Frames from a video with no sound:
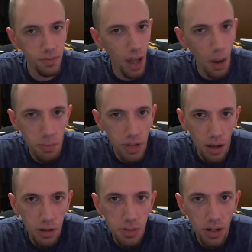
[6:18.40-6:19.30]

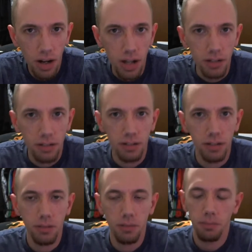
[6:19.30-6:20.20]
It'd be great.
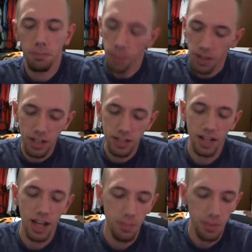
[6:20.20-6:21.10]
But it
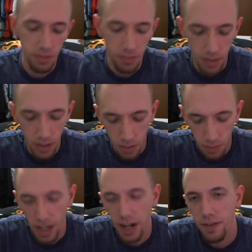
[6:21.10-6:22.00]
doesn't happen. You know, we
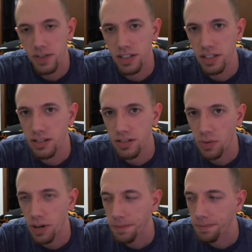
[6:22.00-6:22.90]
gotta have the seasons,
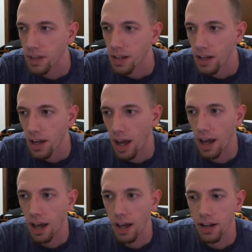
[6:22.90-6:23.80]
right?
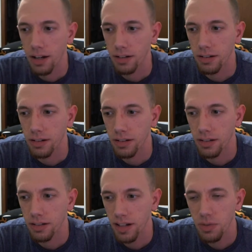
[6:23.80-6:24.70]
And
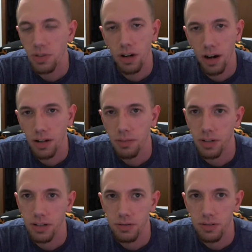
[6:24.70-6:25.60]
today was alright,
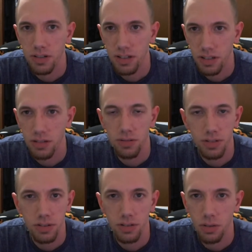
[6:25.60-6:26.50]
but it was so
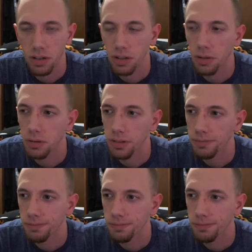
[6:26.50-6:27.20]
sort of cold.